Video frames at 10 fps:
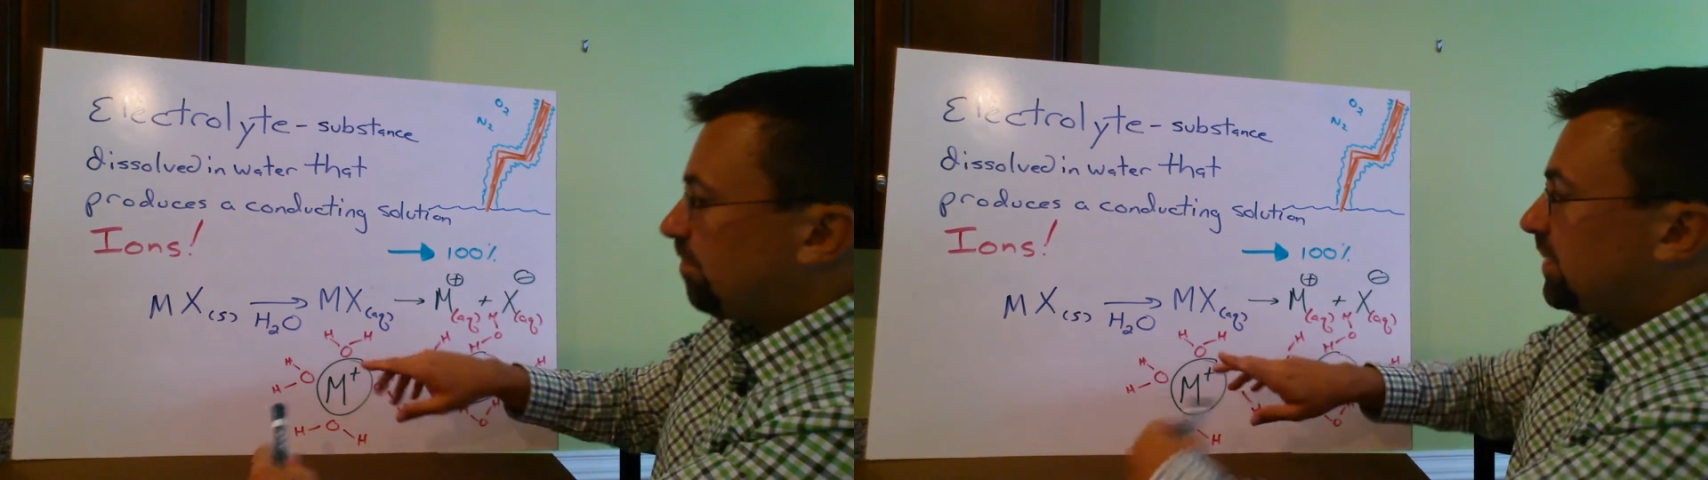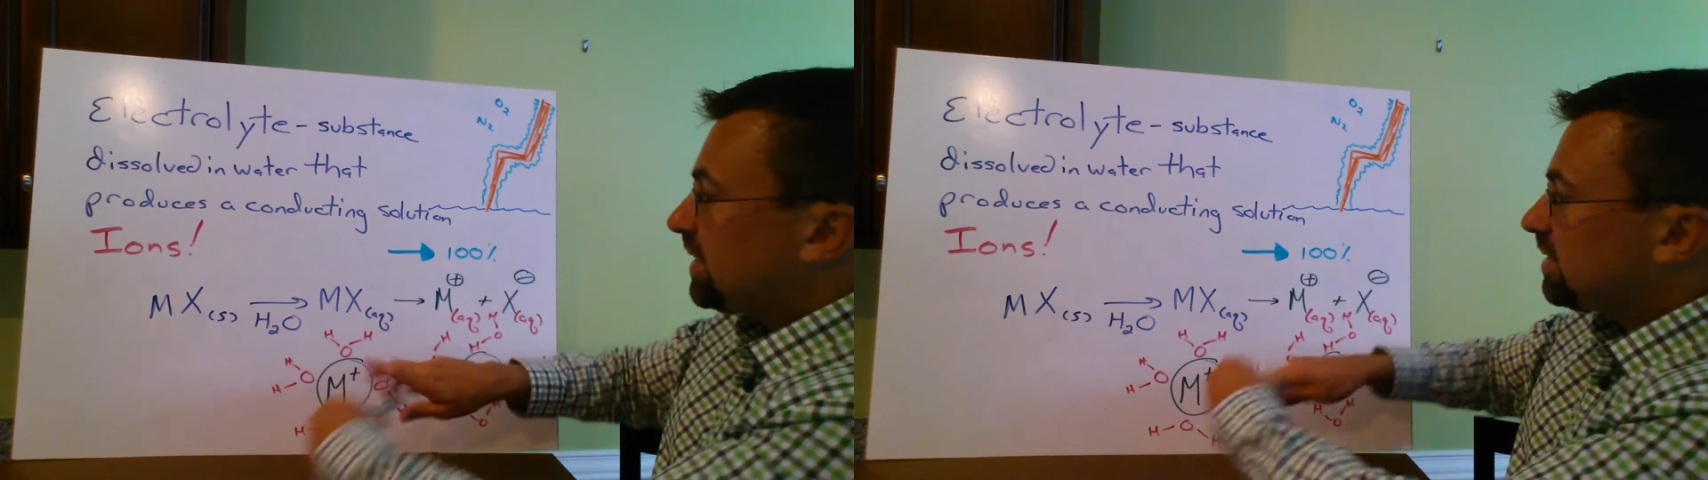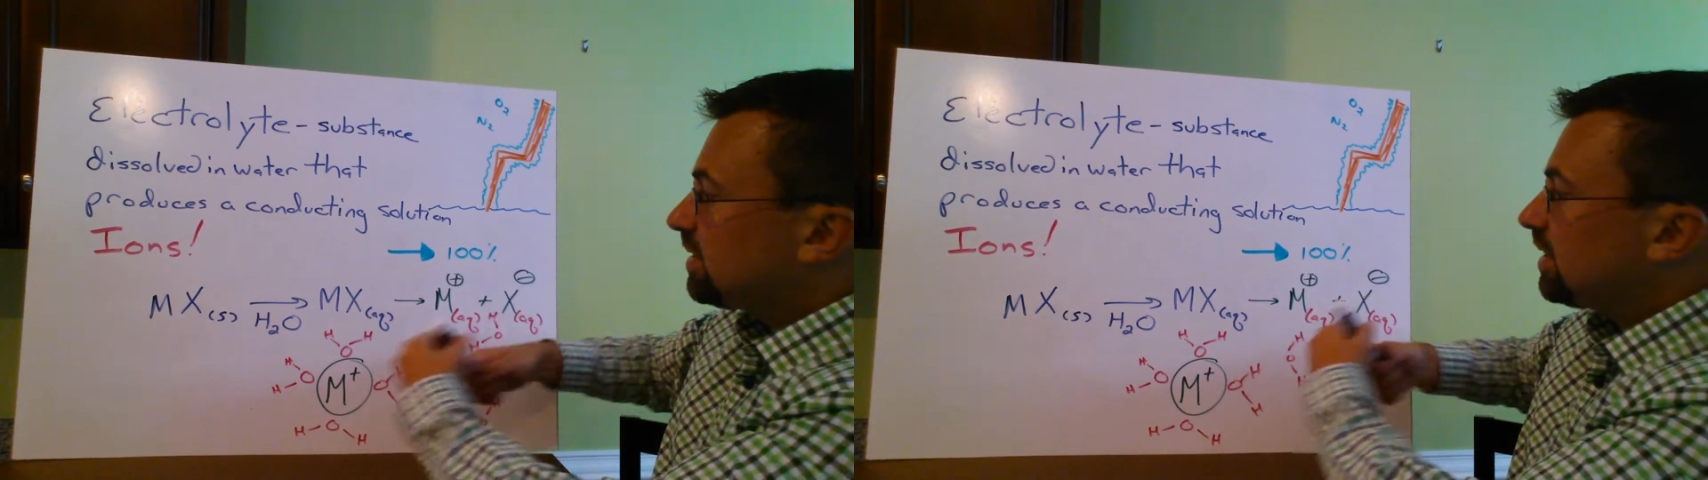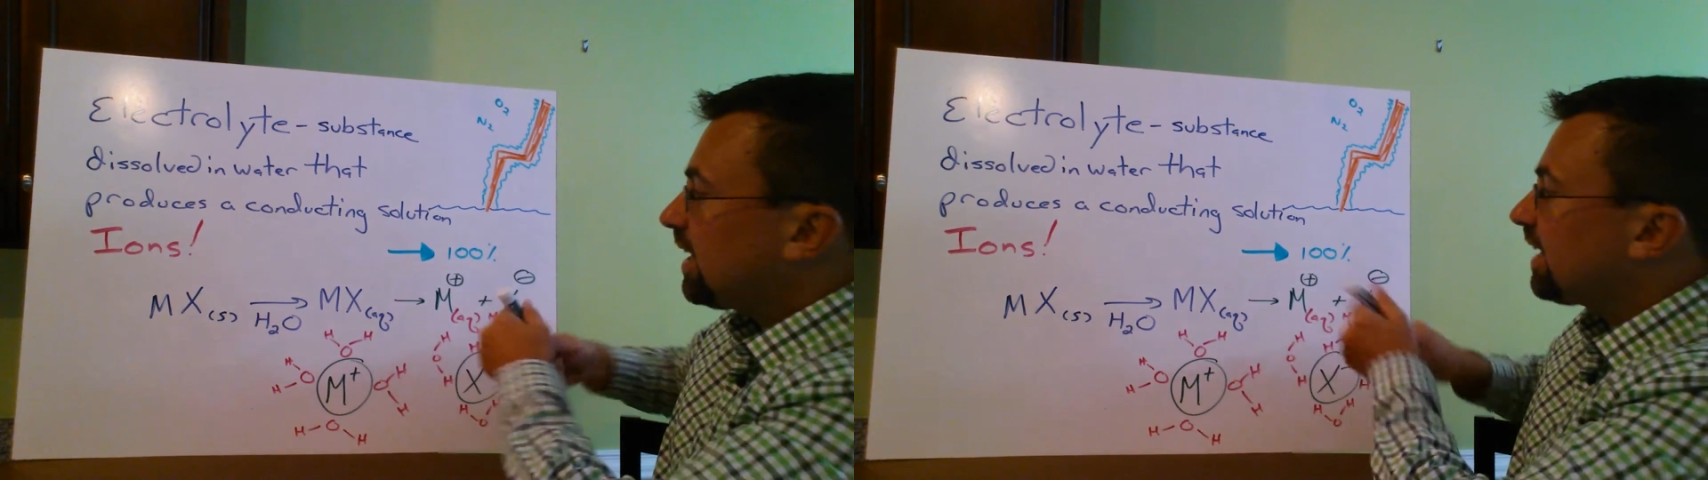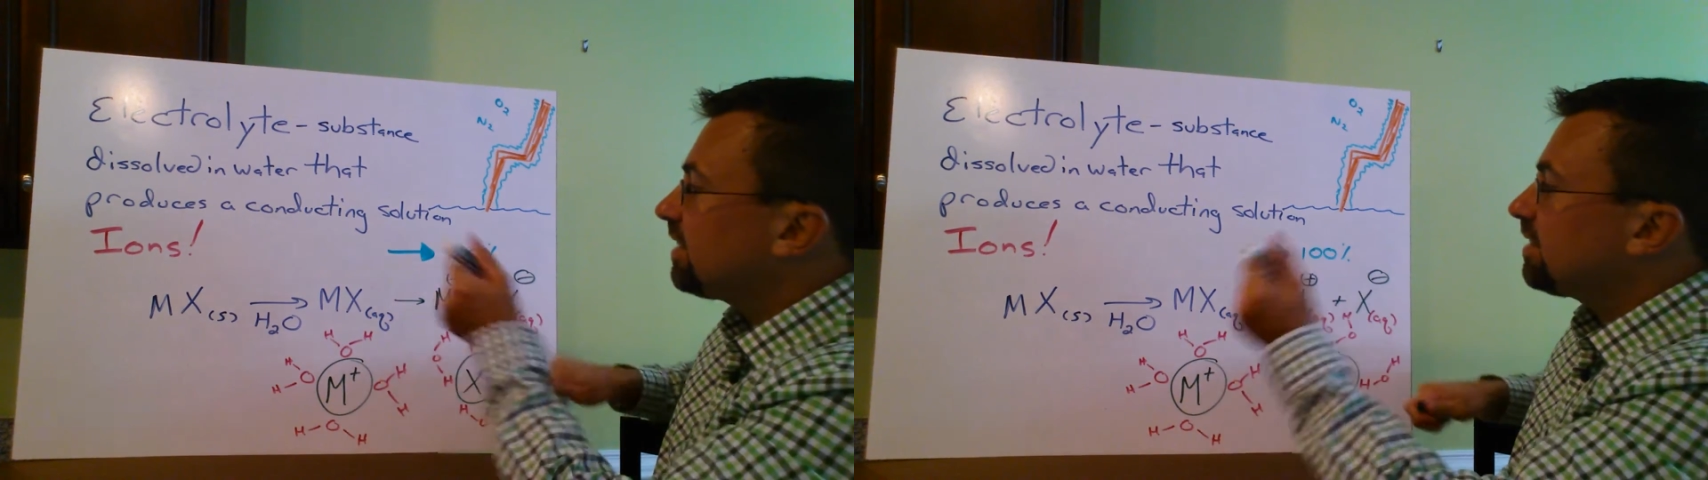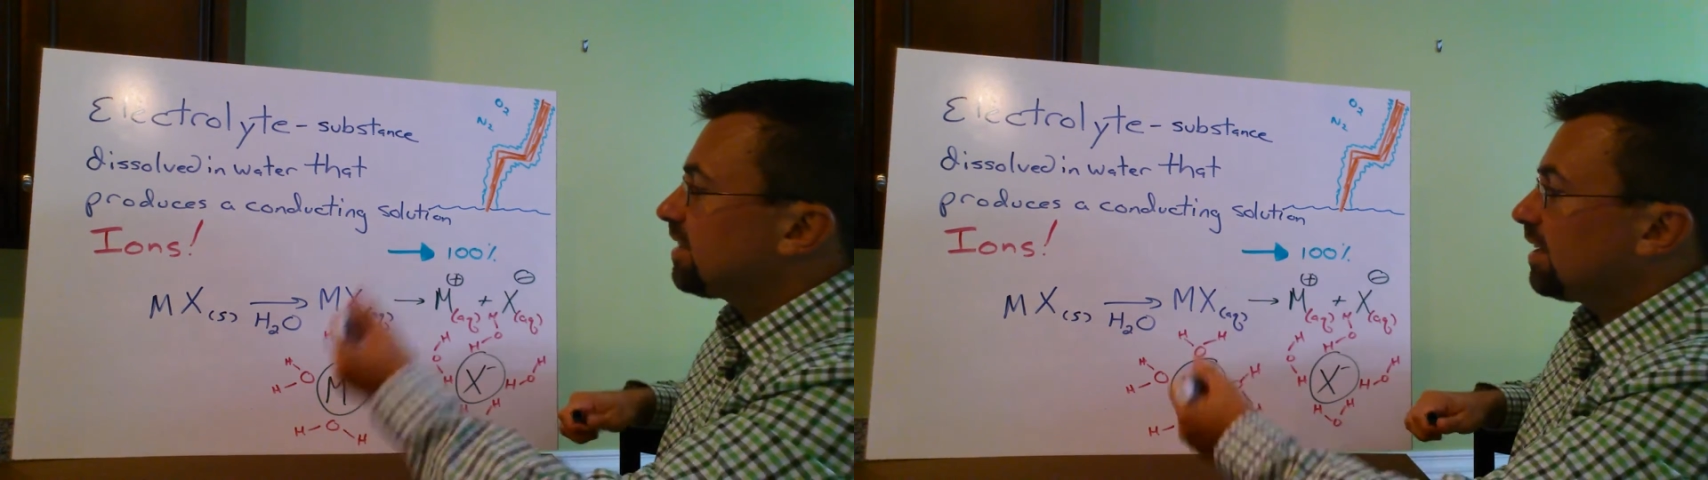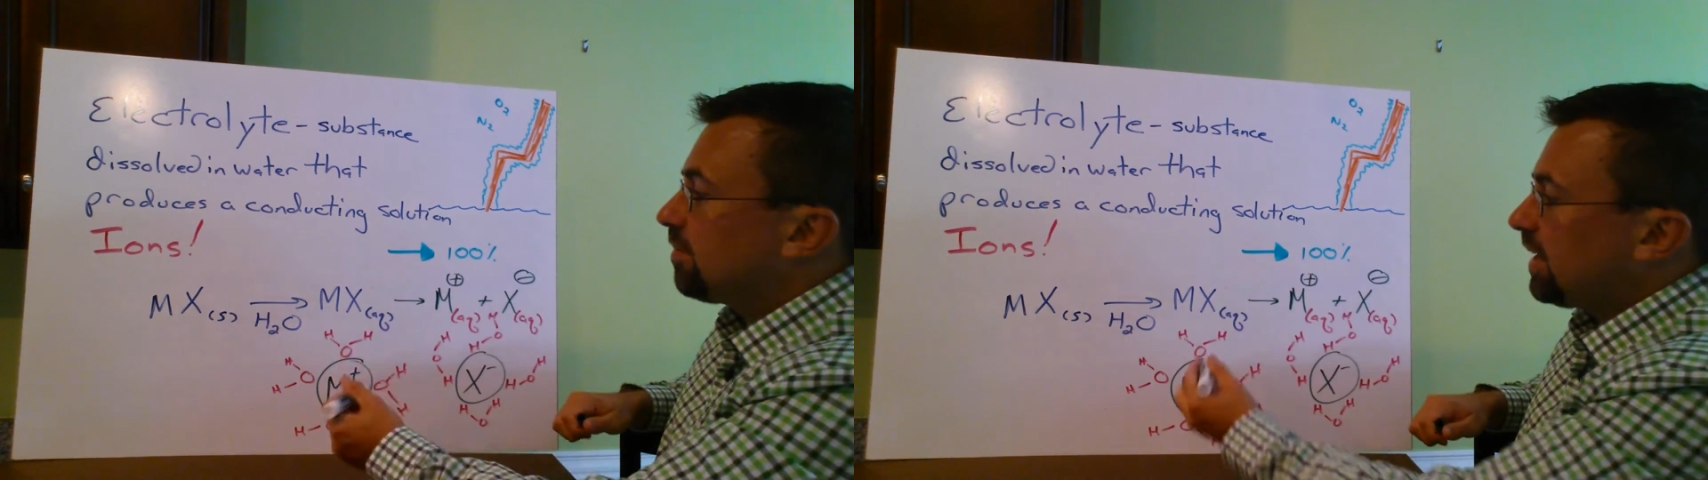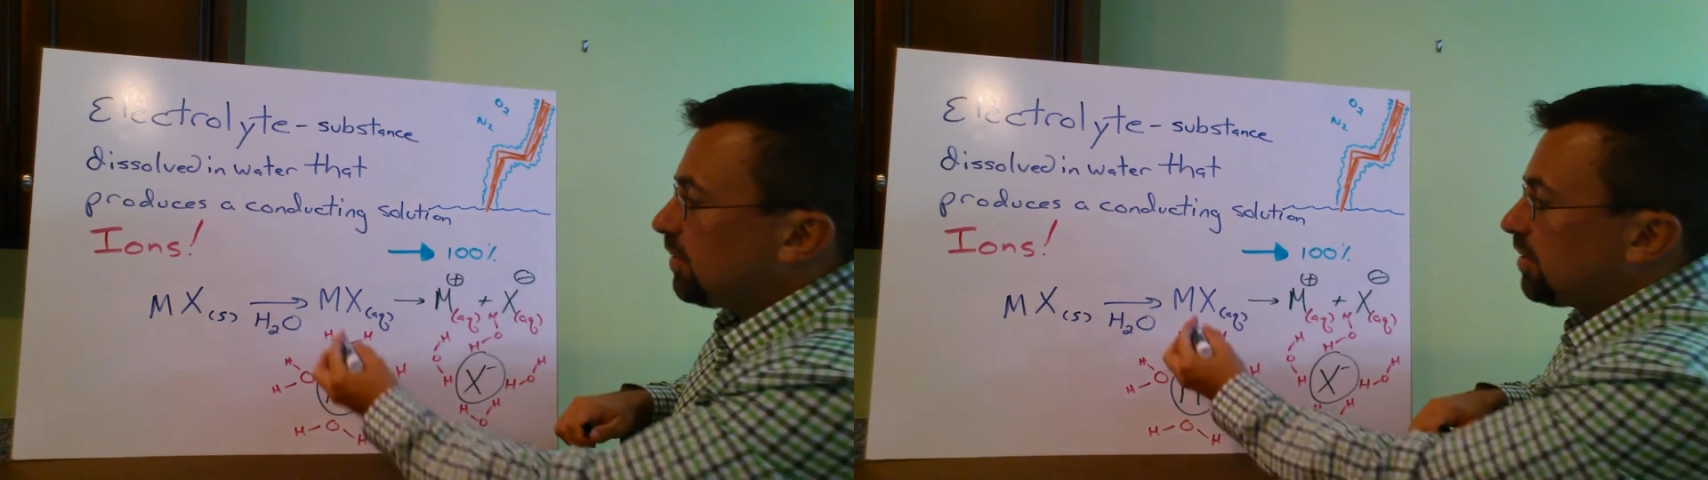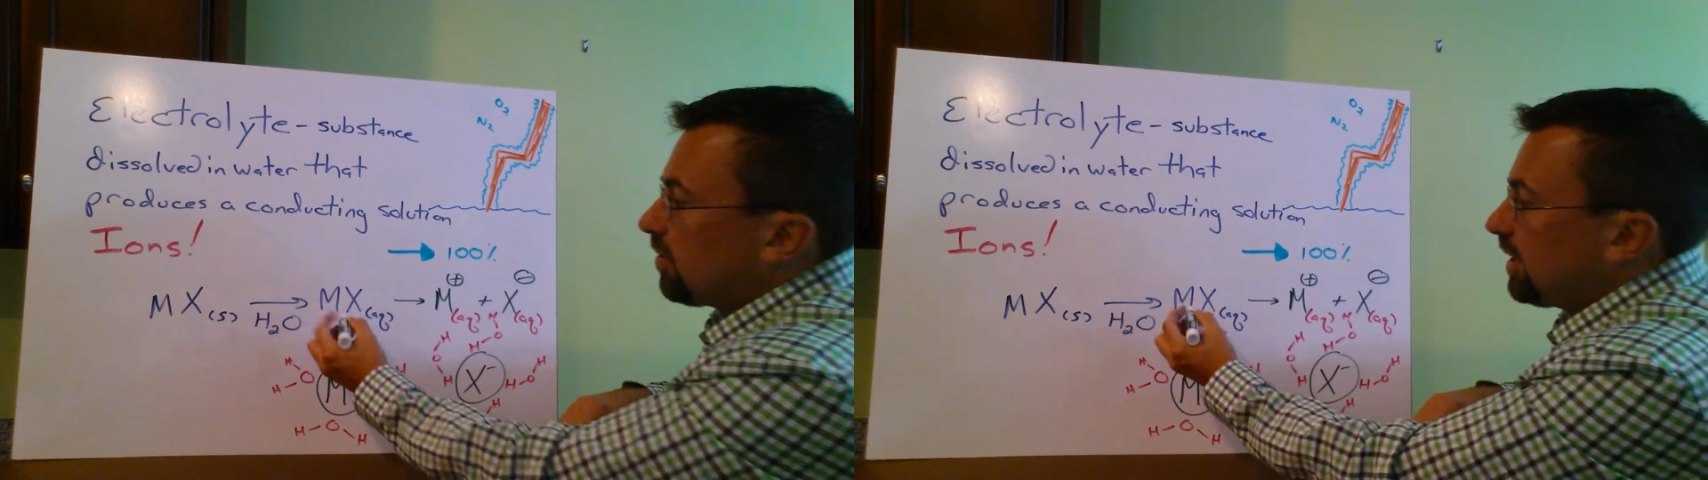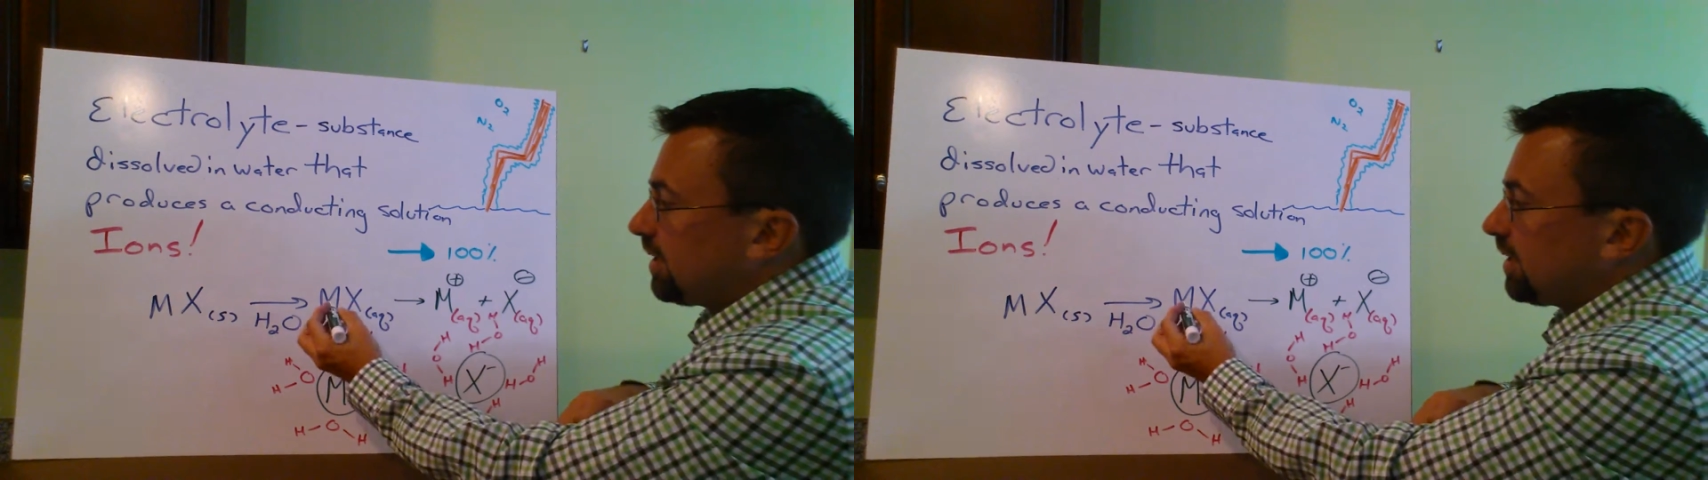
This is a lot of the time how we write